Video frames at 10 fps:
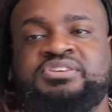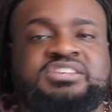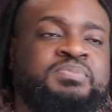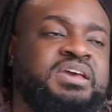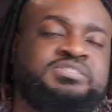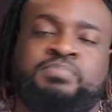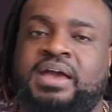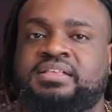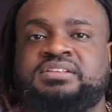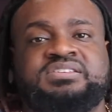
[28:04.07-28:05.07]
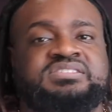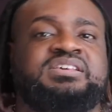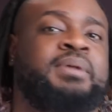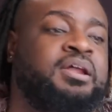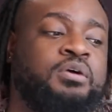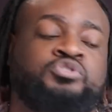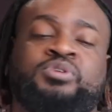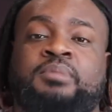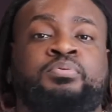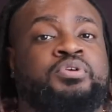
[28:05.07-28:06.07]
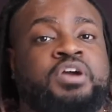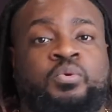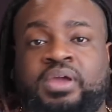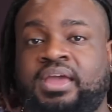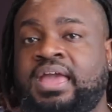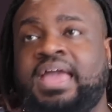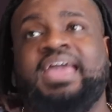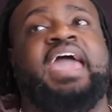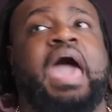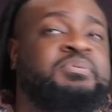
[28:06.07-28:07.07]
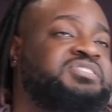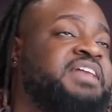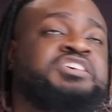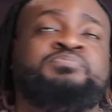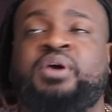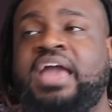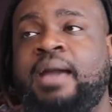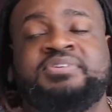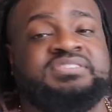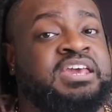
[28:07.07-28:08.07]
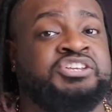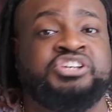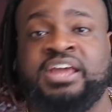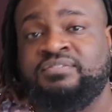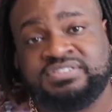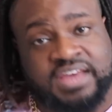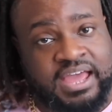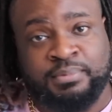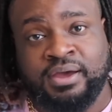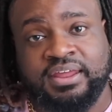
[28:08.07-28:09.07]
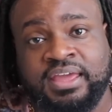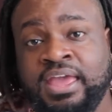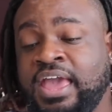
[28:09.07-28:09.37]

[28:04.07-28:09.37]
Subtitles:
just be expected to somebody gonna try to pull your wig. It happens. At this point, it happens each and every time, honey.